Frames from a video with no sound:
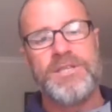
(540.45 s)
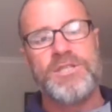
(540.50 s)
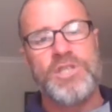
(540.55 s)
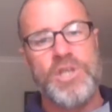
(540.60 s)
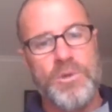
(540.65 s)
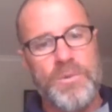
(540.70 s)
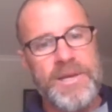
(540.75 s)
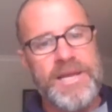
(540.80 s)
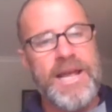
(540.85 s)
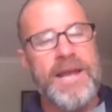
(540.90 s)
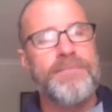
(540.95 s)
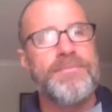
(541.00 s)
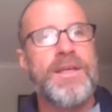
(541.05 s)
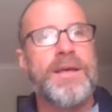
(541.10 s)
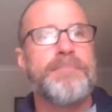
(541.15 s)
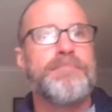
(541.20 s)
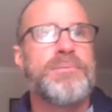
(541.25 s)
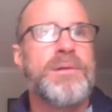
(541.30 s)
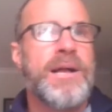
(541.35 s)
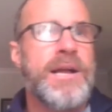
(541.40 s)
Do we have
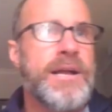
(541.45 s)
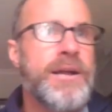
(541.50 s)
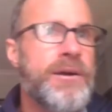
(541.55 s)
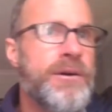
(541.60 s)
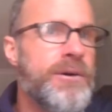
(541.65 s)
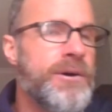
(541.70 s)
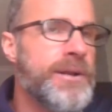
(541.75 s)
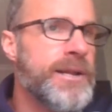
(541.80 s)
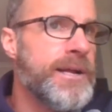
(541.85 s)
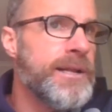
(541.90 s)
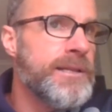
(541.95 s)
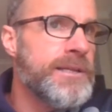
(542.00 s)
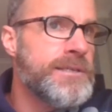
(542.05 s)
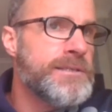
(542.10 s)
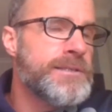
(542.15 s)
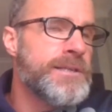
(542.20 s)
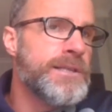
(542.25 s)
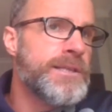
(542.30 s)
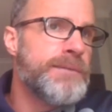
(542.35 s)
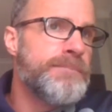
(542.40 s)
that player on our
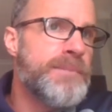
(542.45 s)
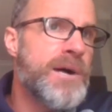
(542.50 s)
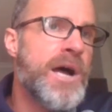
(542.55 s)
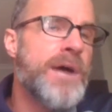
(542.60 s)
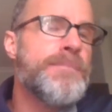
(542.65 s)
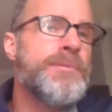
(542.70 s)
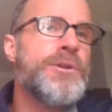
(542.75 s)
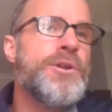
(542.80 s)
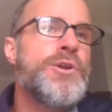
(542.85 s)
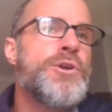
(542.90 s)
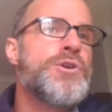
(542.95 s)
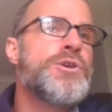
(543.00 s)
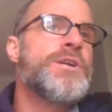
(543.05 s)
list at the moment